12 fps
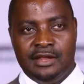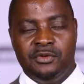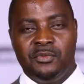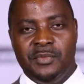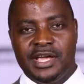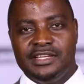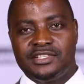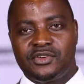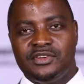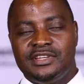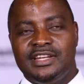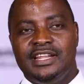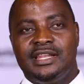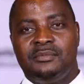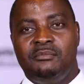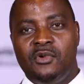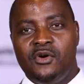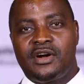to make this continent
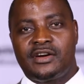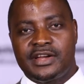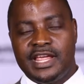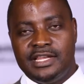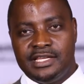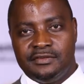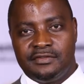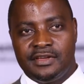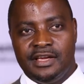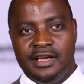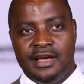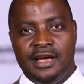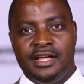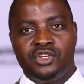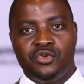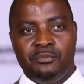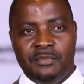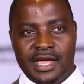more creative,
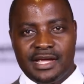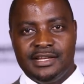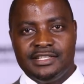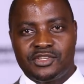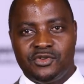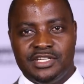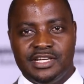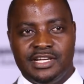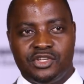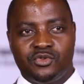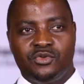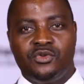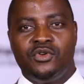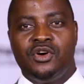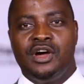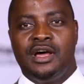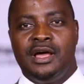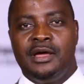to make this continent
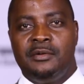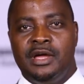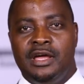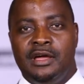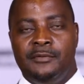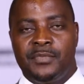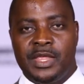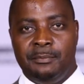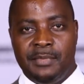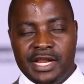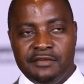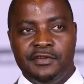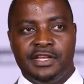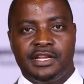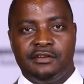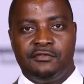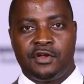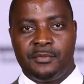to benefit
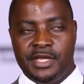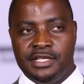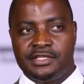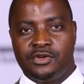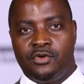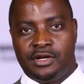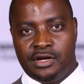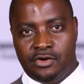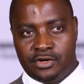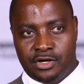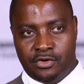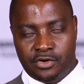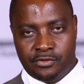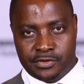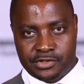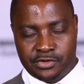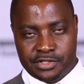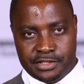from its own
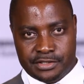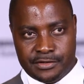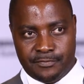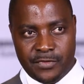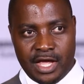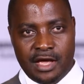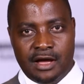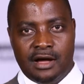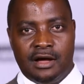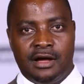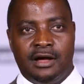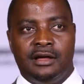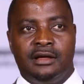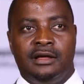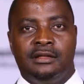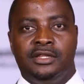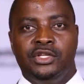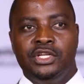resources.
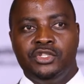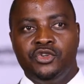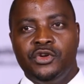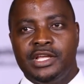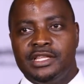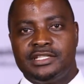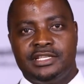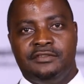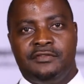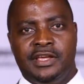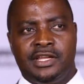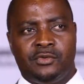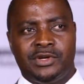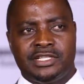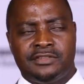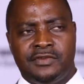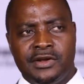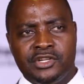During this event, it
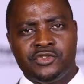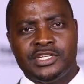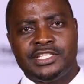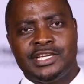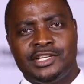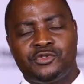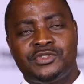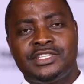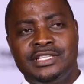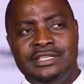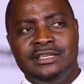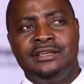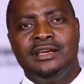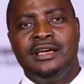was very interesting to see